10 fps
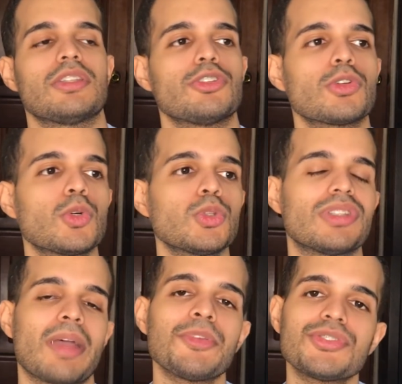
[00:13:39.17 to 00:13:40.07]
You could
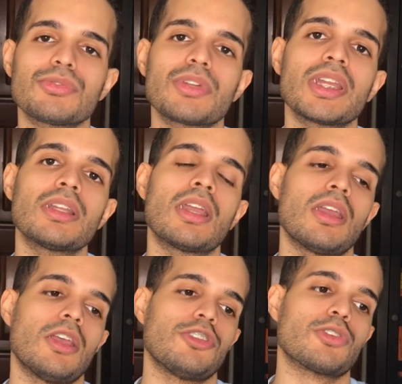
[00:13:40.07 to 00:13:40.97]
demonstrate
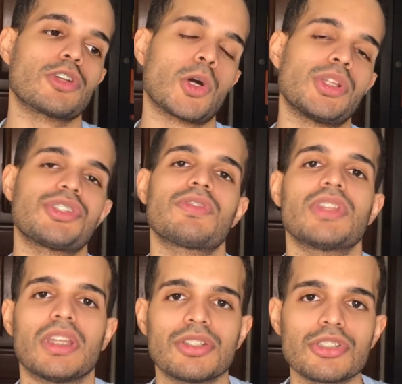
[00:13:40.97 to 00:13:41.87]
your knowledge of
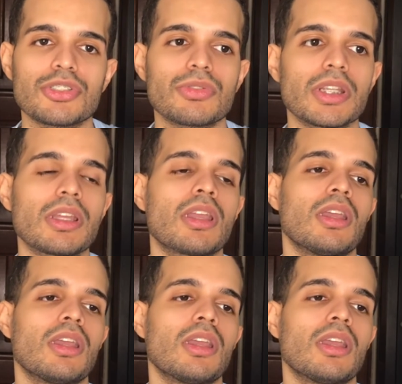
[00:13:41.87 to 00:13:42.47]
the industry.